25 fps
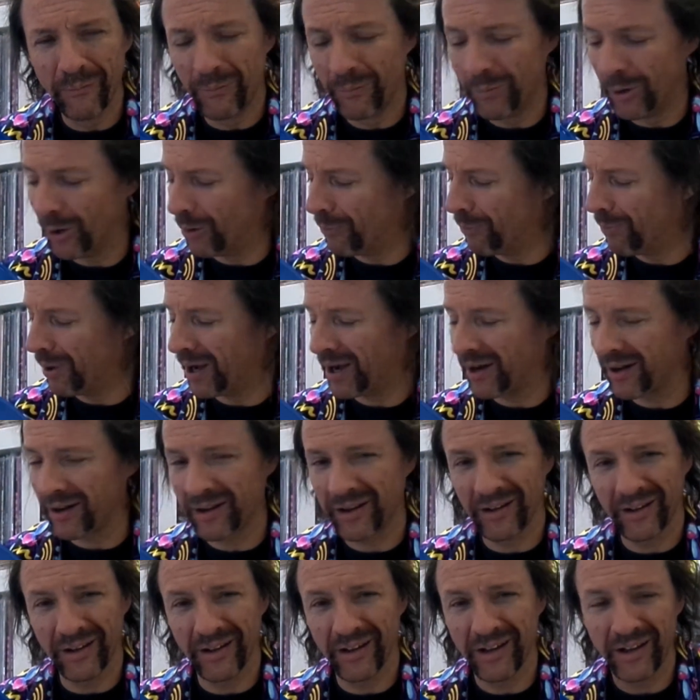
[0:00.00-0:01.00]
pop punk
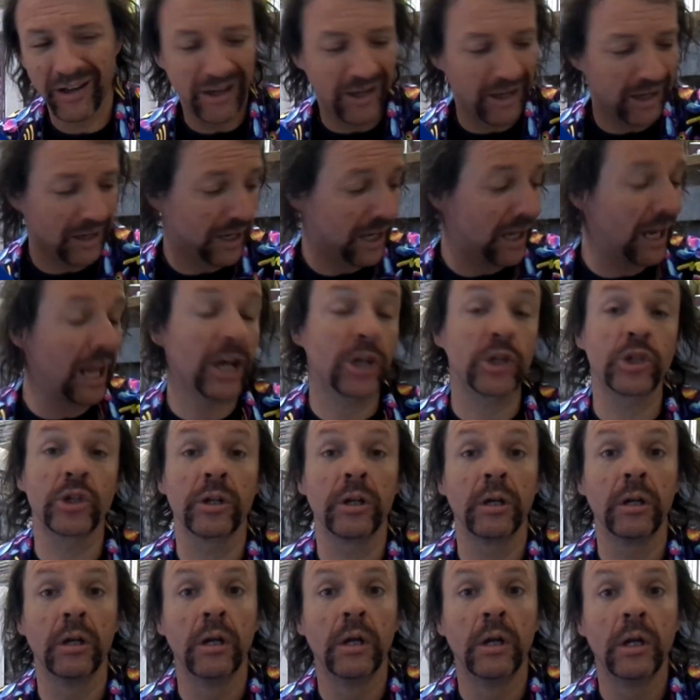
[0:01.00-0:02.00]
uh,
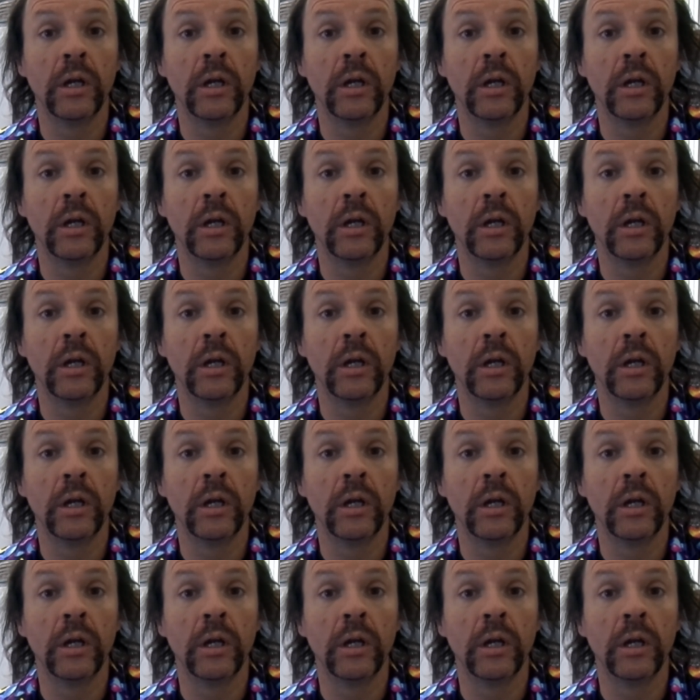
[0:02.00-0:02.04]
collection